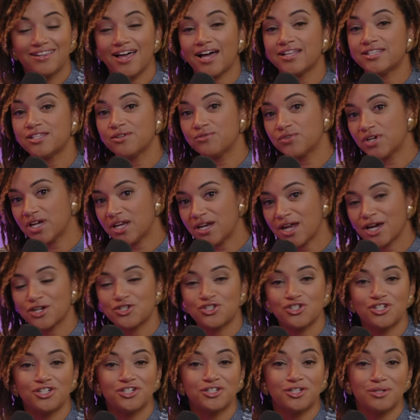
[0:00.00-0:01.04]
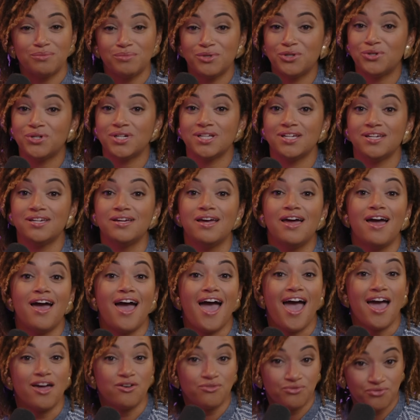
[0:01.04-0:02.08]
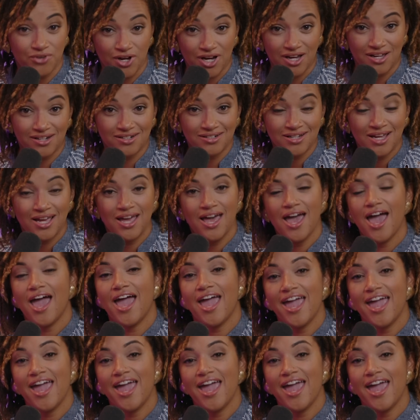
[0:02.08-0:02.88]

lots of connection, community, and fun,